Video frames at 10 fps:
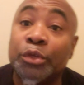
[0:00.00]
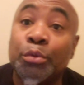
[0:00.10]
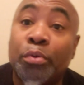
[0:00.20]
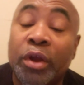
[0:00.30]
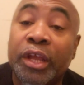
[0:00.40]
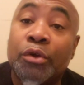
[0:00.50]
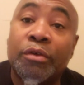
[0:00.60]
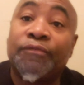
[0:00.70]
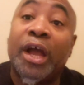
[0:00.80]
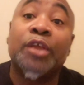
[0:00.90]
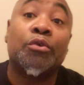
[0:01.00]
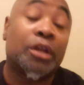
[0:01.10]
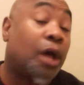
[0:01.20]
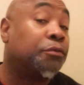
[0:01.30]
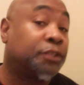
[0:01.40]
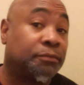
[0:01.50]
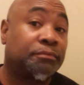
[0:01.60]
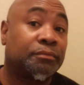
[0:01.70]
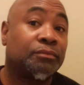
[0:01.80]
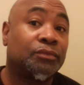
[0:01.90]
pray, go find your closet.
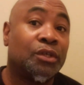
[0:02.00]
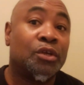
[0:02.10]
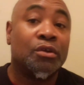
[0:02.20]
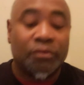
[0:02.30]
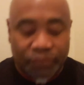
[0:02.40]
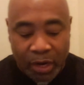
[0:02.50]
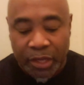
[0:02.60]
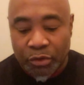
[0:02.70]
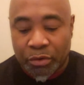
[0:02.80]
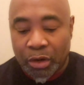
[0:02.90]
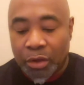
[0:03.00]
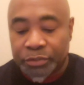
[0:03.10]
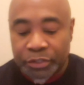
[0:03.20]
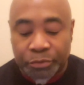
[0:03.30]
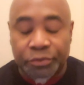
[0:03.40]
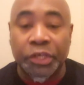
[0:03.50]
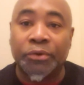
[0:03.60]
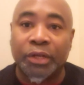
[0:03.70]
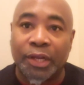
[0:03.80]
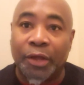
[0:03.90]
Find your closet, your
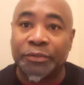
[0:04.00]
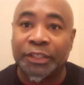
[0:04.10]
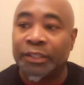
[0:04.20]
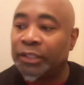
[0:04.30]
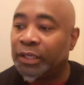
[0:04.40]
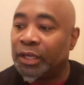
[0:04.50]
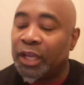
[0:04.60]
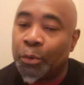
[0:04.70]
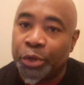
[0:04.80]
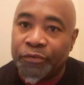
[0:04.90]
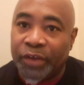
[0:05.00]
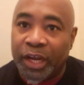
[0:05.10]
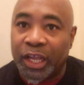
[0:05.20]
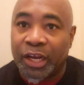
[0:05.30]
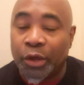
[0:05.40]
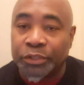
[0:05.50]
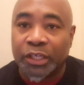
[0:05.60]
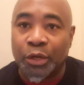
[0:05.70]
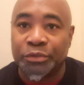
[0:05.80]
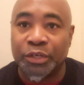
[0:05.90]
secret closet, and when you find that closet,
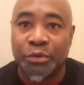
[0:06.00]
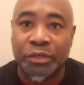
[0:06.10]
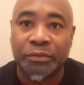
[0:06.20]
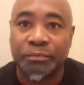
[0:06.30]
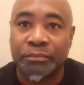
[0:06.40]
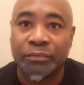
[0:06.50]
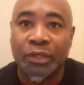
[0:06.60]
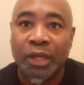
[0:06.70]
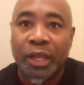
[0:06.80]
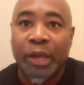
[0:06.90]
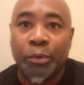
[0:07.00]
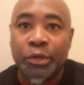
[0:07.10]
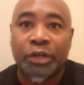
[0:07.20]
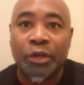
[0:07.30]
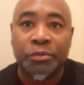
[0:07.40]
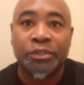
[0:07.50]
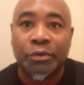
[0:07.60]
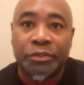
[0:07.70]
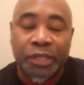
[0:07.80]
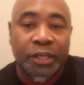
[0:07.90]
close the door. And when you close the
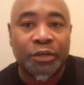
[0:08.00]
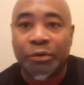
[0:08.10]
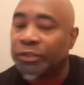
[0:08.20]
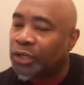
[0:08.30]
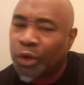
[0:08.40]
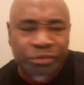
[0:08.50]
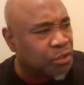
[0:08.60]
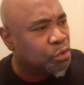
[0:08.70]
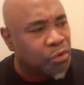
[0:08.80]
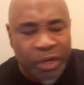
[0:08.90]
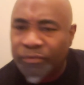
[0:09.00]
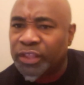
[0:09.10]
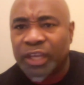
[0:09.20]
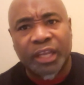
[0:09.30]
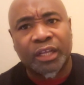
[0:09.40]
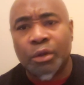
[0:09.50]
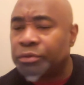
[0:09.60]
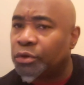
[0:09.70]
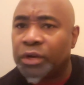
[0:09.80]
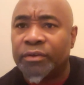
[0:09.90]
door, shut the door. Close the door on everything.
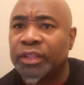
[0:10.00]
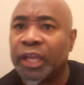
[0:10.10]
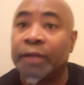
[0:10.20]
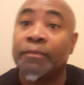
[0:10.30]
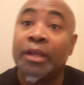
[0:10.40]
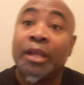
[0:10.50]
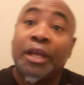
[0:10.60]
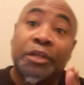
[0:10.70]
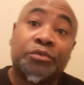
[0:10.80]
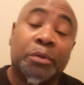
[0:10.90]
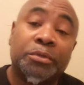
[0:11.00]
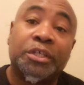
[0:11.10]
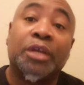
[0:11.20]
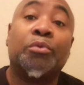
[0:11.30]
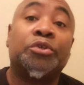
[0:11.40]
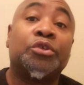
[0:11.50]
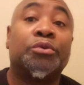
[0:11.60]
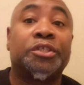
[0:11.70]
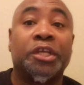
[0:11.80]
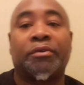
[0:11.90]
Close the door on everything. And the scripture said, what you do
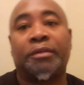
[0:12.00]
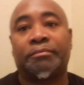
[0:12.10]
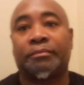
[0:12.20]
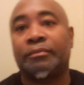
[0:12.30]
in secret,